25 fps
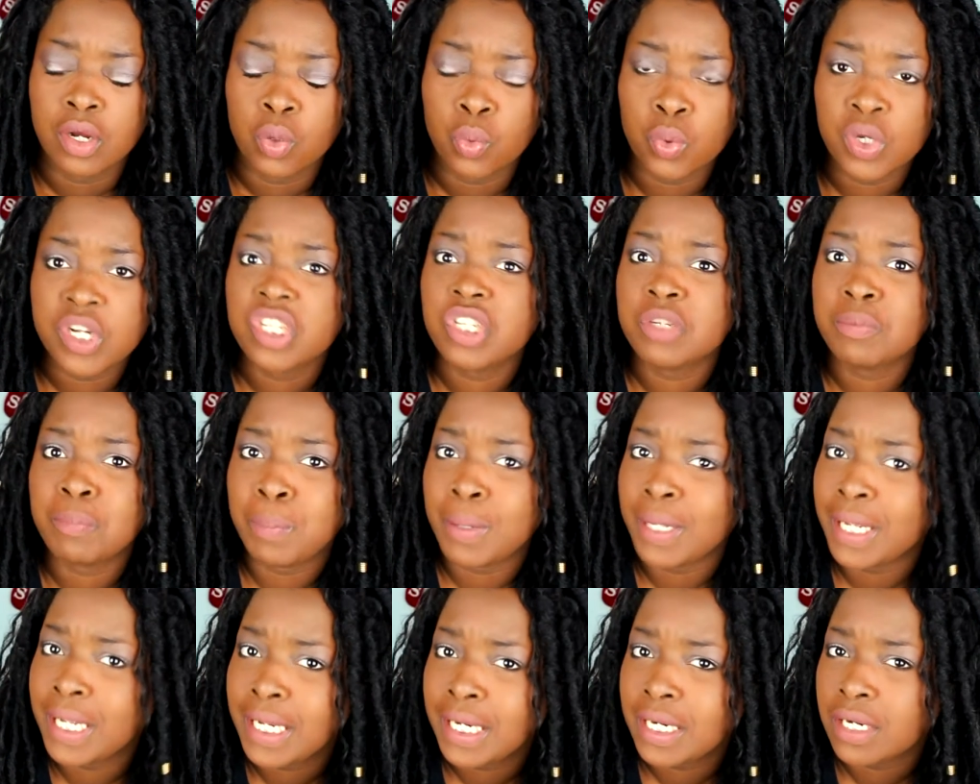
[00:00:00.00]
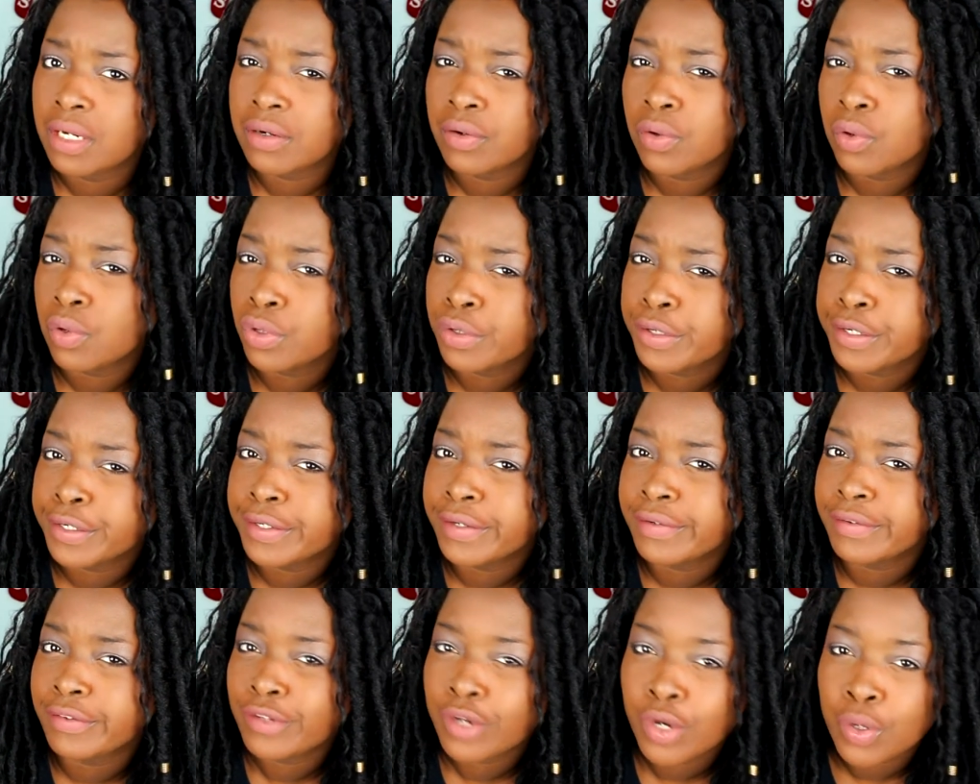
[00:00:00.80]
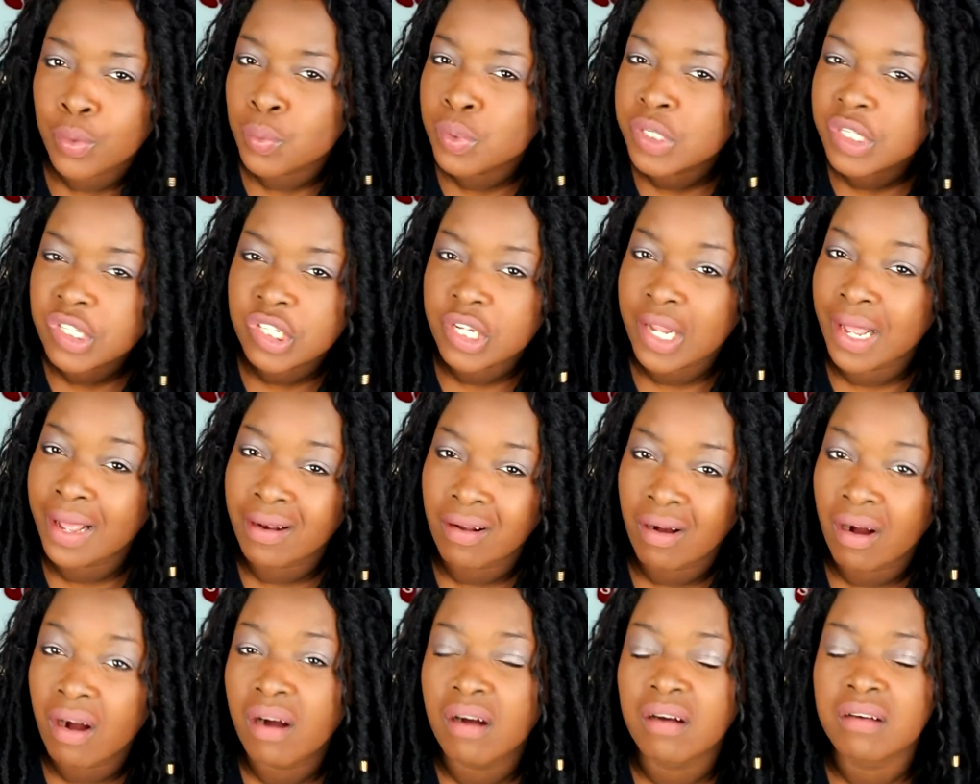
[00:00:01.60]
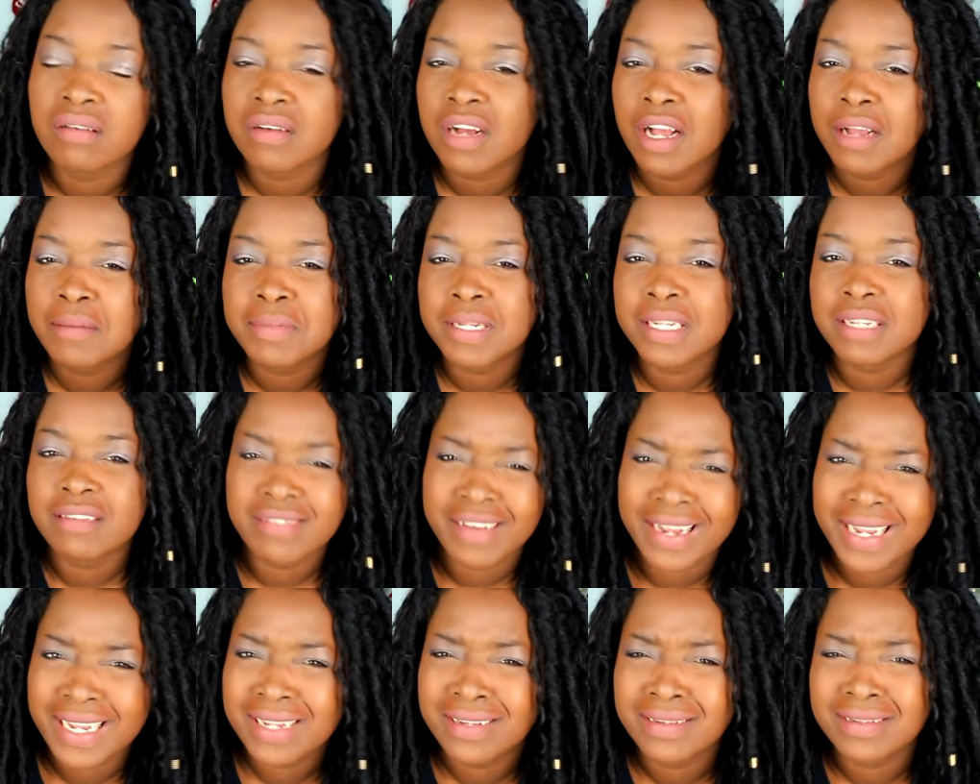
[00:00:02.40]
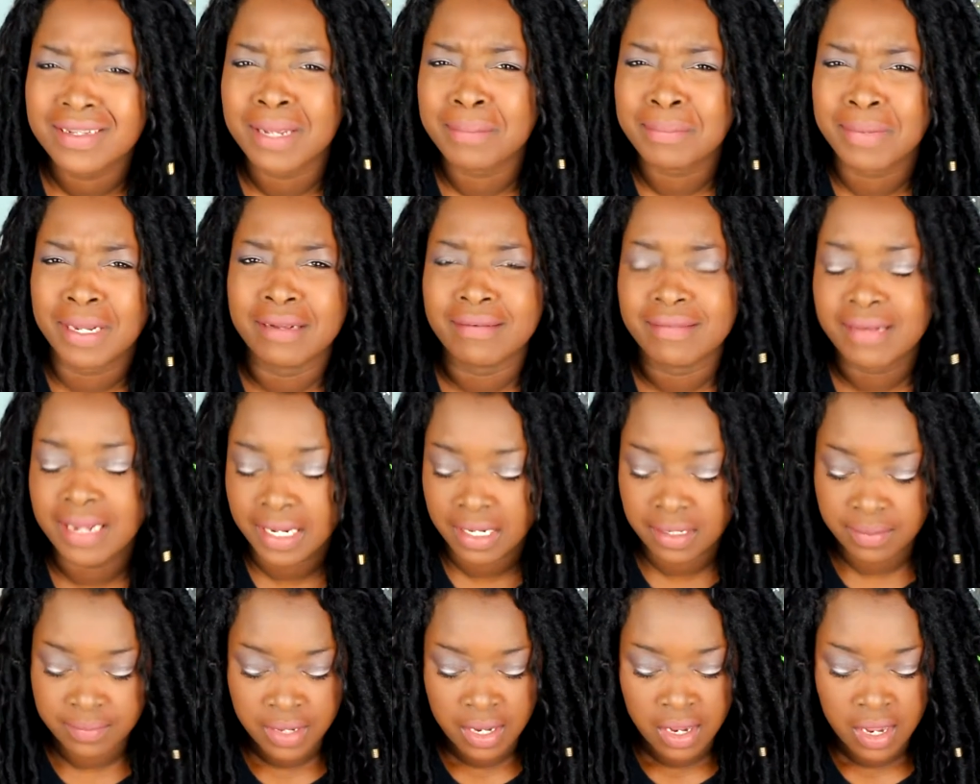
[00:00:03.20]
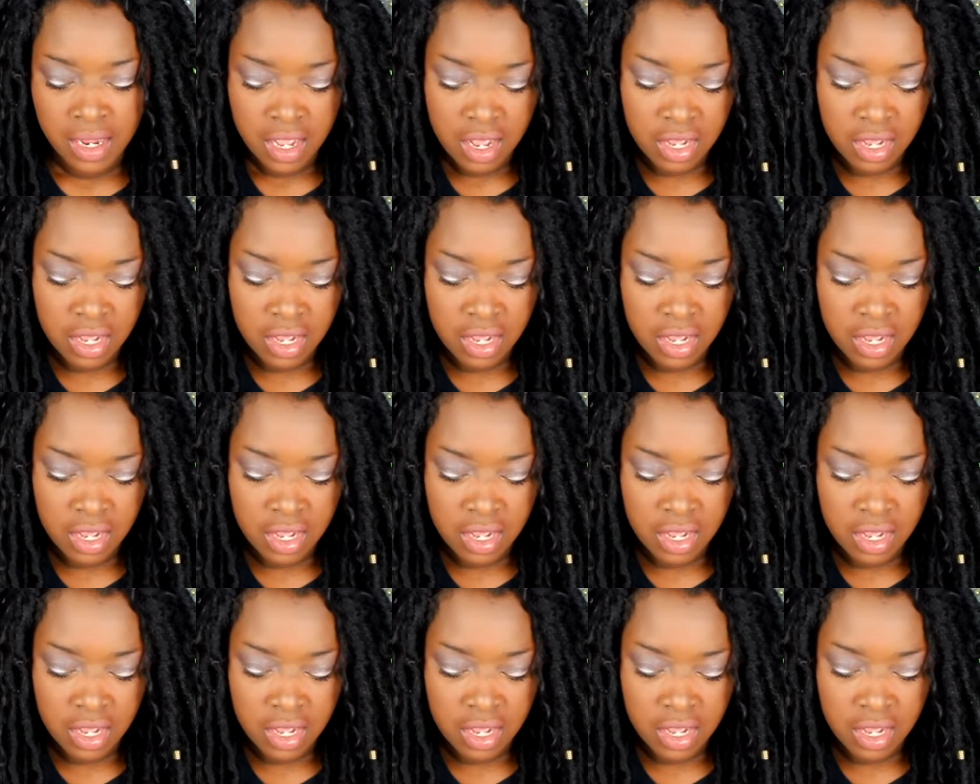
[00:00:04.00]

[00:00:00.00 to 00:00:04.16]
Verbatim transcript: Wish big or don't wish at all. I mean, right? Am I right?